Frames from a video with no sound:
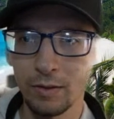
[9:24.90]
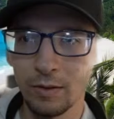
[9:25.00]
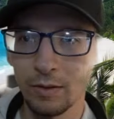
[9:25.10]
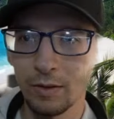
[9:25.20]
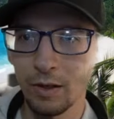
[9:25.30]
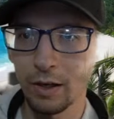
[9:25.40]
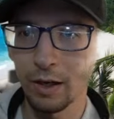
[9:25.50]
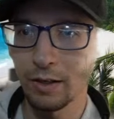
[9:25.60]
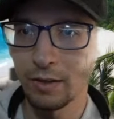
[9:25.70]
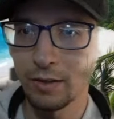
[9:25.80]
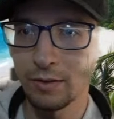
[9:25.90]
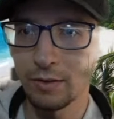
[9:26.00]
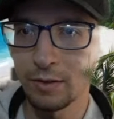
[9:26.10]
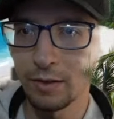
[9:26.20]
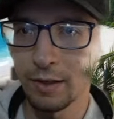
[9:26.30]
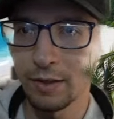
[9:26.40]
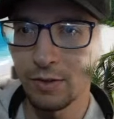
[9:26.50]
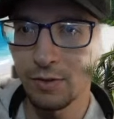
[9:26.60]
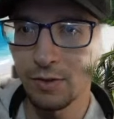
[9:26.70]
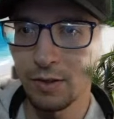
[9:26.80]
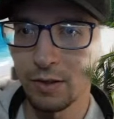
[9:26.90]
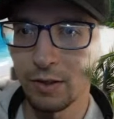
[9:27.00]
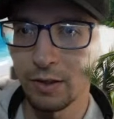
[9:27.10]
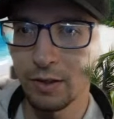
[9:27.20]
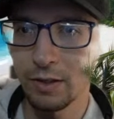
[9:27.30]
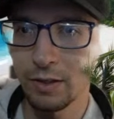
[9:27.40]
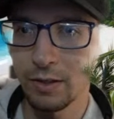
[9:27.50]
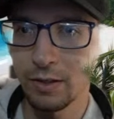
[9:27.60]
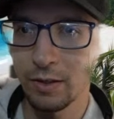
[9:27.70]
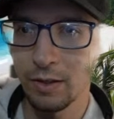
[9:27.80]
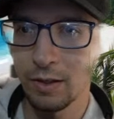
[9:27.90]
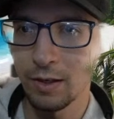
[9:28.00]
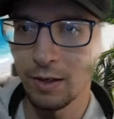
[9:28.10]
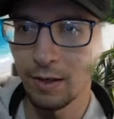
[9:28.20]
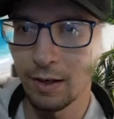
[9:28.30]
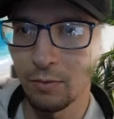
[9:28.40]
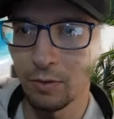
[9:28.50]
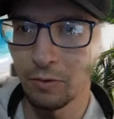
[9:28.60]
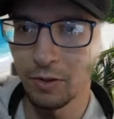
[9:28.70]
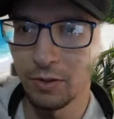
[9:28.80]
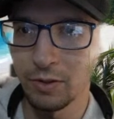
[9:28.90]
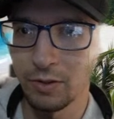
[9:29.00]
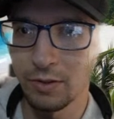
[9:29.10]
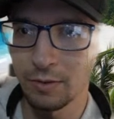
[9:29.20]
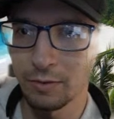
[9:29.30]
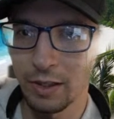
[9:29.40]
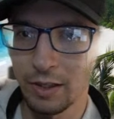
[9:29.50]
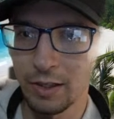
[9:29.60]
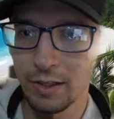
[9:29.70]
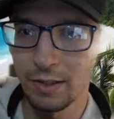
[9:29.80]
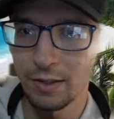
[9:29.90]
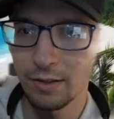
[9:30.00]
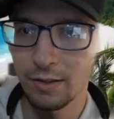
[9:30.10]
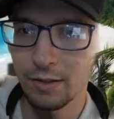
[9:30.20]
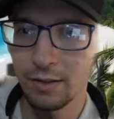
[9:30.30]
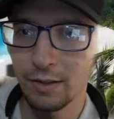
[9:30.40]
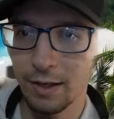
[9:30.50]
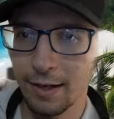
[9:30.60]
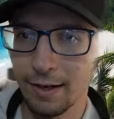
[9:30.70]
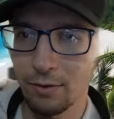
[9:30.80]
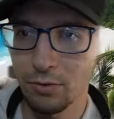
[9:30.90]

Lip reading: Okay, so now this one's gone. Now what I'm going to do is I'm going to ease out